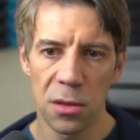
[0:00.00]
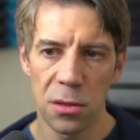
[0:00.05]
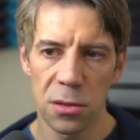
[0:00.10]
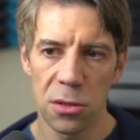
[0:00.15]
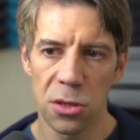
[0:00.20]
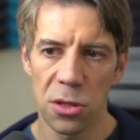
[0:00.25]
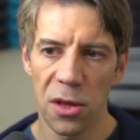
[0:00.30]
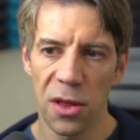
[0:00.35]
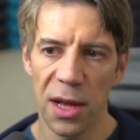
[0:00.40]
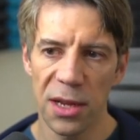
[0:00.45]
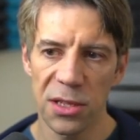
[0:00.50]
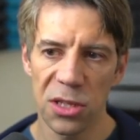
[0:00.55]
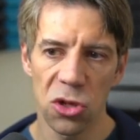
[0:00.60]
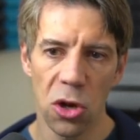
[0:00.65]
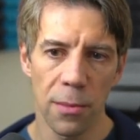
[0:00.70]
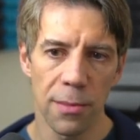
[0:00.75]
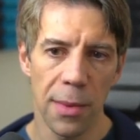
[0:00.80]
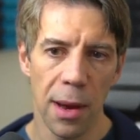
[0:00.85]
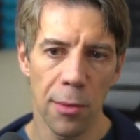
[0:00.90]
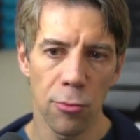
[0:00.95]
So that's
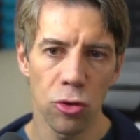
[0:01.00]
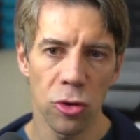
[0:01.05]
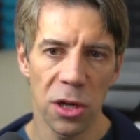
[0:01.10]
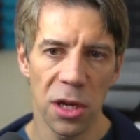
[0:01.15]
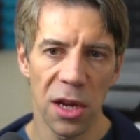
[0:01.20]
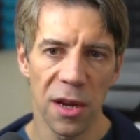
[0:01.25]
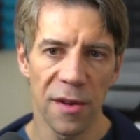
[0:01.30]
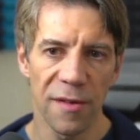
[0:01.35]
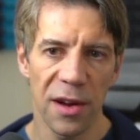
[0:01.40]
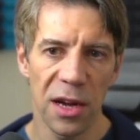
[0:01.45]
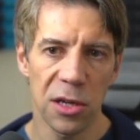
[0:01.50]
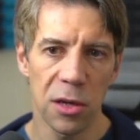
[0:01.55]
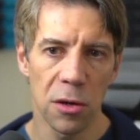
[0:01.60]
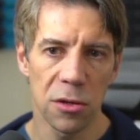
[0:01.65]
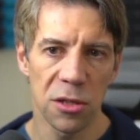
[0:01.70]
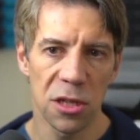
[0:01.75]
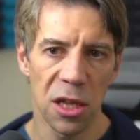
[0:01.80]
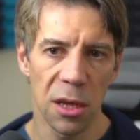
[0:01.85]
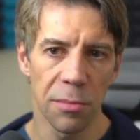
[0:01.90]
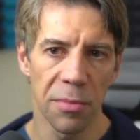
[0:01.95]
.memory. If I go
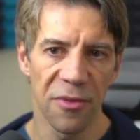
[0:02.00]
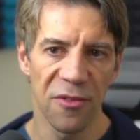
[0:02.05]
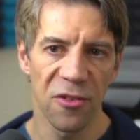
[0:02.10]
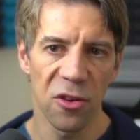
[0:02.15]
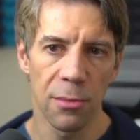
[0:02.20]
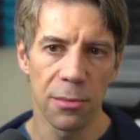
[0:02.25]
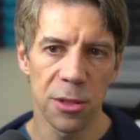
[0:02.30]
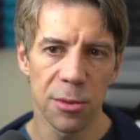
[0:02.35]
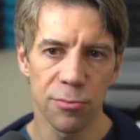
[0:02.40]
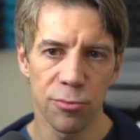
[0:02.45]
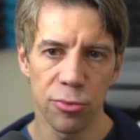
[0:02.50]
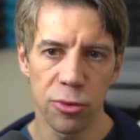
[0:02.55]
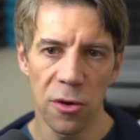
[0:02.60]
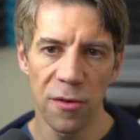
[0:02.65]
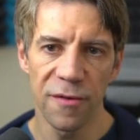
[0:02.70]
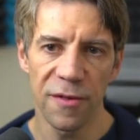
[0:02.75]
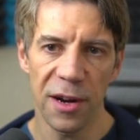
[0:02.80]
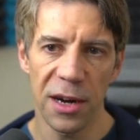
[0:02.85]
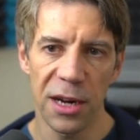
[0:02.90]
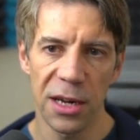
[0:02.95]
to the performance
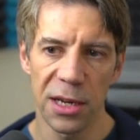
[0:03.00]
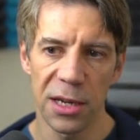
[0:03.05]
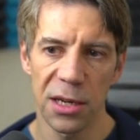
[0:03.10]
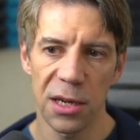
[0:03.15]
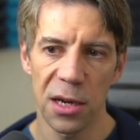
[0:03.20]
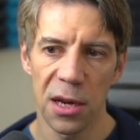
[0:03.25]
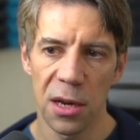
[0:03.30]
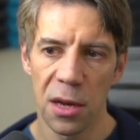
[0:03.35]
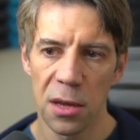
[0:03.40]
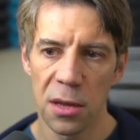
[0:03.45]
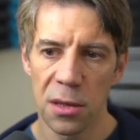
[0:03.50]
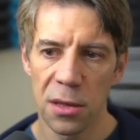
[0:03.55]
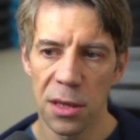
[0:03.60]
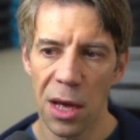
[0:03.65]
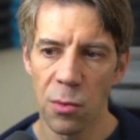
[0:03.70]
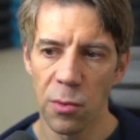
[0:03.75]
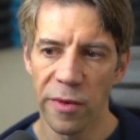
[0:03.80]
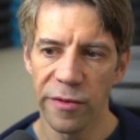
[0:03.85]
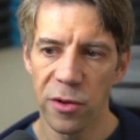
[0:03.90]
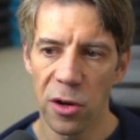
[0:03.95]
profiling,
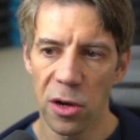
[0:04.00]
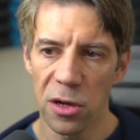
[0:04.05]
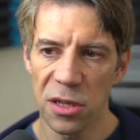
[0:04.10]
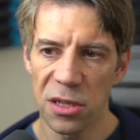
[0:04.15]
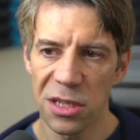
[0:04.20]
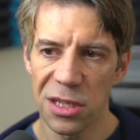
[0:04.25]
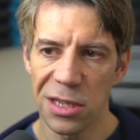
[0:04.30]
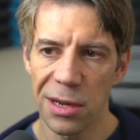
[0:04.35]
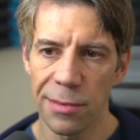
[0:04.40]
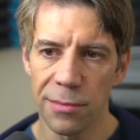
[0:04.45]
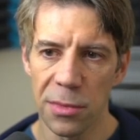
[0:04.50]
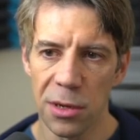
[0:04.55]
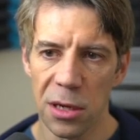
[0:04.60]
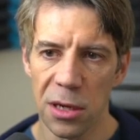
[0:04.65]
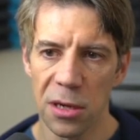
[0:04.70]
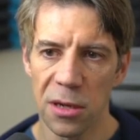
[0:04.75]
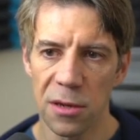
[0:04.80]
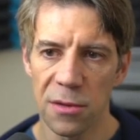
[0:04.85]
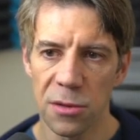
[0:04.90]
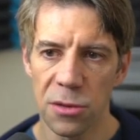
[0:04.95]
then we've got a
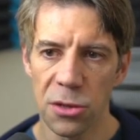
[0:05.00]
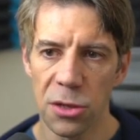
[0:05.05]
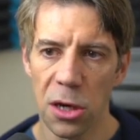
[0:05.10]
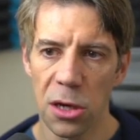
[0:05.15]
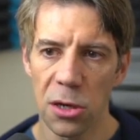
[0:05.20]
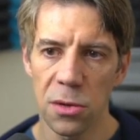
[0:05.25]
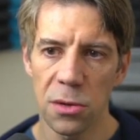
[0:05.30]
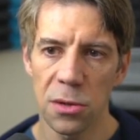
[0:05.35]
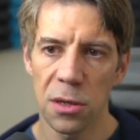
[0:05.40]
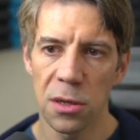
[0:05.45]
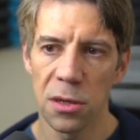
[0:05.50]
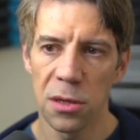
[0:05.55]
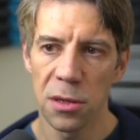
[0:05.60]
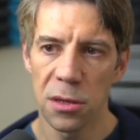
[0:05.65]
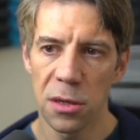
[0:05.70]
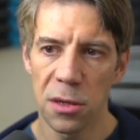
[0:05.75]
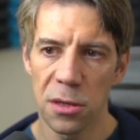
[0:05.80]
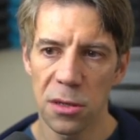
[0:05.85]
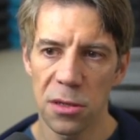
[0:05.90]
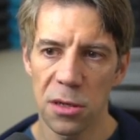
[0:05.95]
similar note
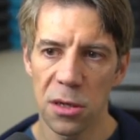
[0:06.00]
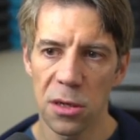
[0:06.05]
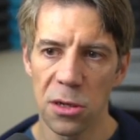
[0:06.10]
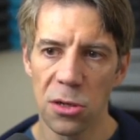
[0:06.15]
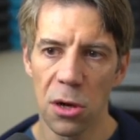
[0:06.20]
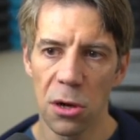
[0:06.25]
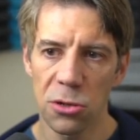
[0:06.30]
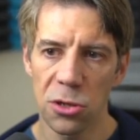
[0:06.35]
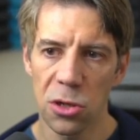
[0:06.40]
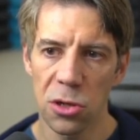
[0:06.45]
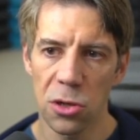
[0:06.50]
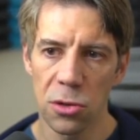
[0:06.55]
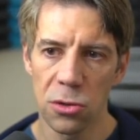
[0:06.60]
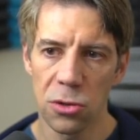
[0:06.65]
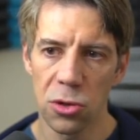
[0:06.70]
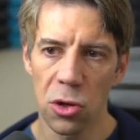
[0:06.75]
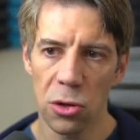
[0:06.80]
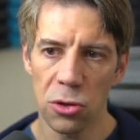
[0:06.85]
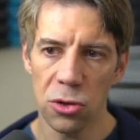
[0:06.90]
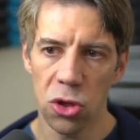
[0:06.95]
that not all
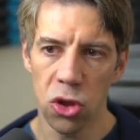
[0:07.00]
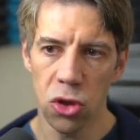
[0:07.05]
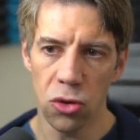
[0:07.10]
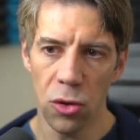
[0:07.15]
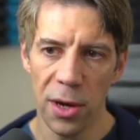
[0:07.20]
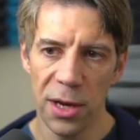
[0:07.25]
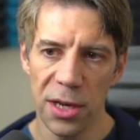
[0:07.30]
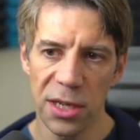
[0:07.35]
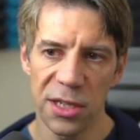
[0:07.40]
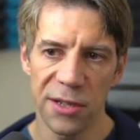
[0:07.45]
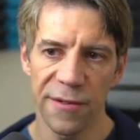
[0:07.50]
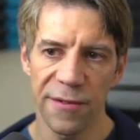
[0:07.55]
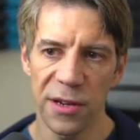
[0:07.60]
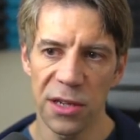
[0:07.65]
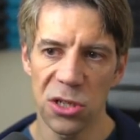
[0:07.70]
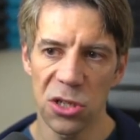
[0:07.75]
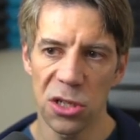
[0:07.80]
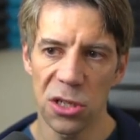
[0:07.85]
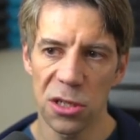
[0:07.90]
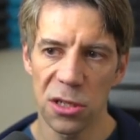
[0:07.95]
.trace
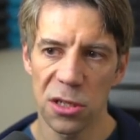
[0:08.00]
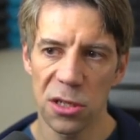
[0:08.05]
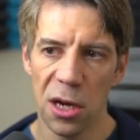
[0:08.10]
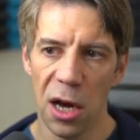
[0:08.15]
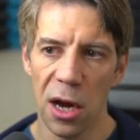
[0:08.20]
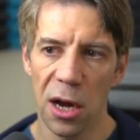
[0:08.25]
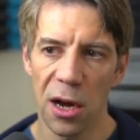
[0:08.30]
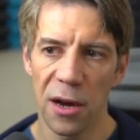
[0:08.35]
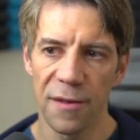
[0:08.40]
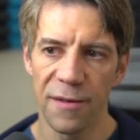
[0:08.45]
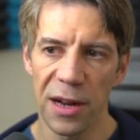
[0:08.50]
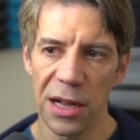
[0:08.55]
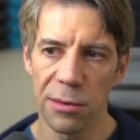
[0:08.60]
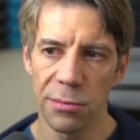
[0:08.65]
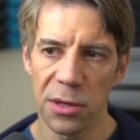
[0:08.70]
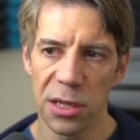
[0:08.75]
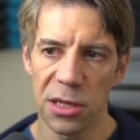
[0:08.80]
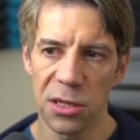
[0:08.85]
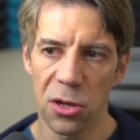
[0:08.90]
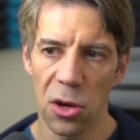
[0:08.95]
features are
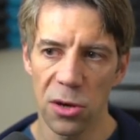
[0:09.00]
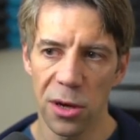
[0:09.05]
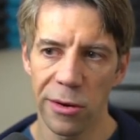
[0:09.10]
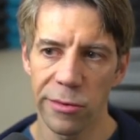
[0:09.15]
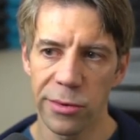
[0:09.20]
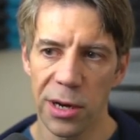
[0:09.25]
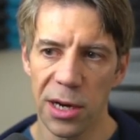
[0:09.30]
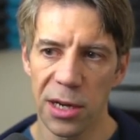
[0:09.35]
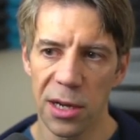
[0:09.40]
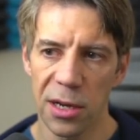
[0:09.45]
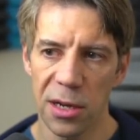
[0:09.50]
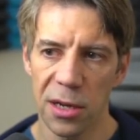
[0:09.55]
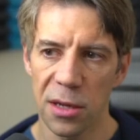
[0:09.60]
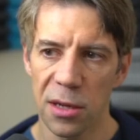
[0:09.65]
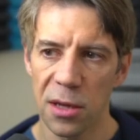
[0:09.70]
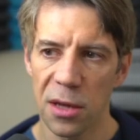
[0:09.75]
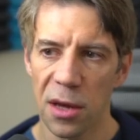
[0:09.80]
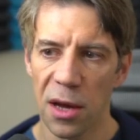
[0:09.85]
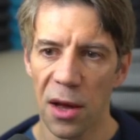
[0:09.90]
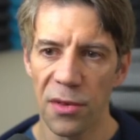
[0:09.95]
available in .NET Rider,
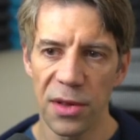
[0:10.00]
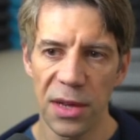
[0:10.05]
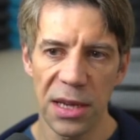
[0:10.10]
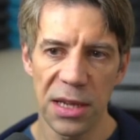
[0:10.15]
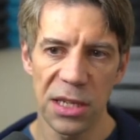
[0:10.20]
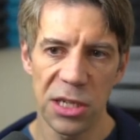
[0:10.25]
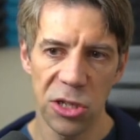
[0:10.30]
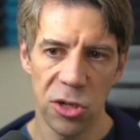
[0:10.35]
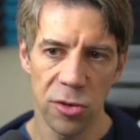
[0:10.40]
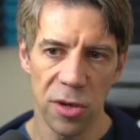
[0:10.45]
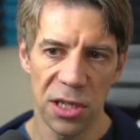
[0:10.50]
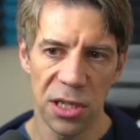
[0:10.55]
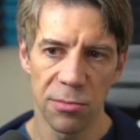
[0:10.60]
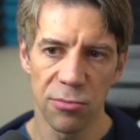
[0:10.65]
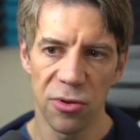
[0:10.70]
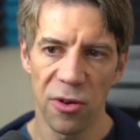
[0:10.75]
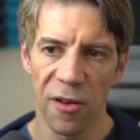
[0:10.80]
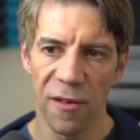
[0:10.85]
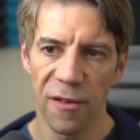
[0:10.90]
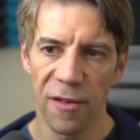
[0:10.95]
and the integrated
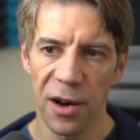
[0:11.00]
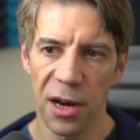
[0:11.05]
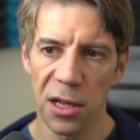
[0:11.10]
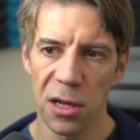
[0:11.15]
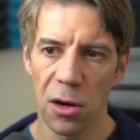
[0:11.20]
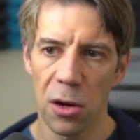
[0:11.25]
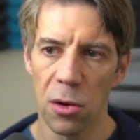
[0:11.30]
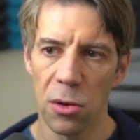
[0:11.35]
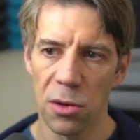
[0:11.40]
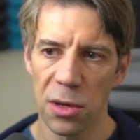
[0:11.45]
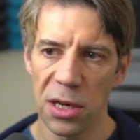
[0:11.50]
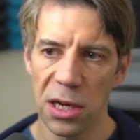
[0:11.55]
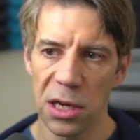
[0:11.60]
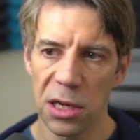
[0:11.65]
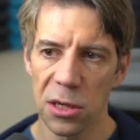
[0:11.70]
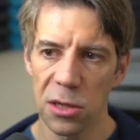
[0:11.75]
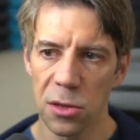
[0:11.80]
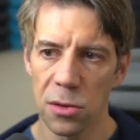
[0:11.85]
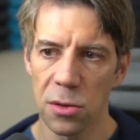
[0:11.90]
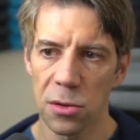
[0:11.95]
profiler only
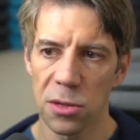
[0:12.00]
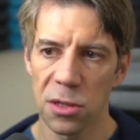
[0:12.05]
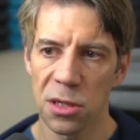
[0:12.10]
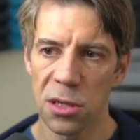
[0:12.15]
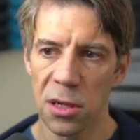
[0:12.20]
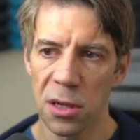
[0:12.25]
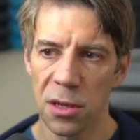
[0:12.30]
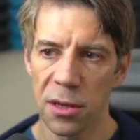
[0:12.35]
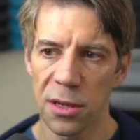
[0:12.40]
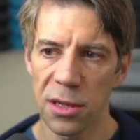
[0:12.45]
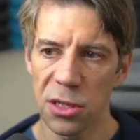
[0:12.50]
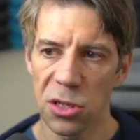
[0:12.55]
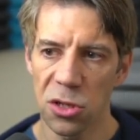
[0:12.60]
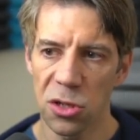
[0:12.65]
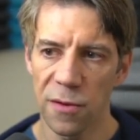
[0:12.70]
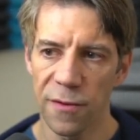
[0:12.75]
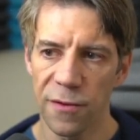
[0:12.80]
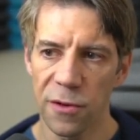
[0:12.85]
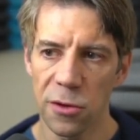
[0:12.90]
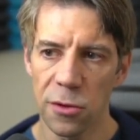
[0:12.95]
includes these
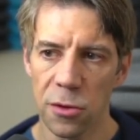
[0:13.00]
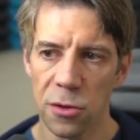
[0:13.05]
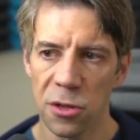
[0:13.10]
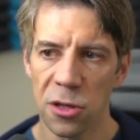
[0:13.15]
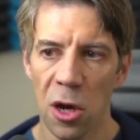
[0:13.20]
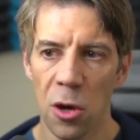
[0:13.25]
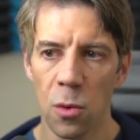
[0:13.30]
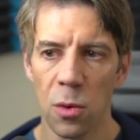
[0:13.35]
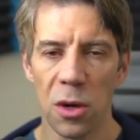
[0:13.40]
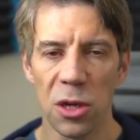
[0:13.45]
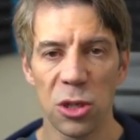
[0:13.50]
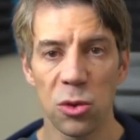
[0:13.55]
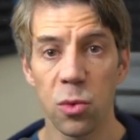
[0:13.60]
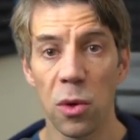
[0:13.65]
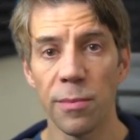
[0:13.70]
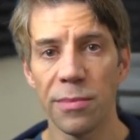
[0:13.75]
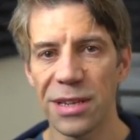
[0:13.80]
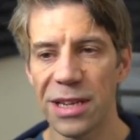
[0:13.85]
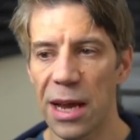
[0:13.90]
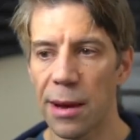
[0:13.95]
two views, which
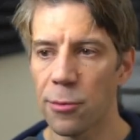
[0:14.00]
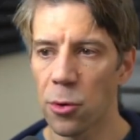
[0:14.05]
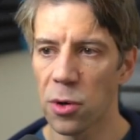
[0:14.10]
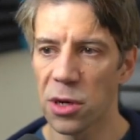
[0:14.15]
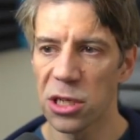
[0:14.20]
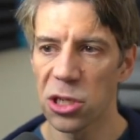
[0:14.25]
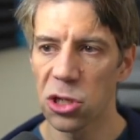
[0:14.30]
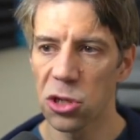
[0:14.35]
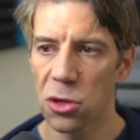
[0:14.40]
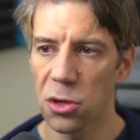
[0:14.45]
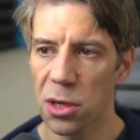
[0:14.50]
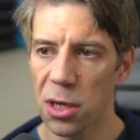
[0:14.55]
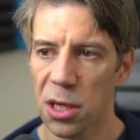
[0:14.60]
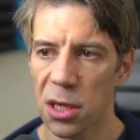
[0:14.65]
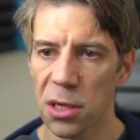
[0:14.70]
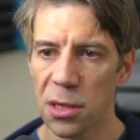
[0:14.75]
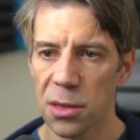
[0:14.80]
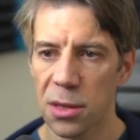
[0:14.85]
we'll be demoing shortly.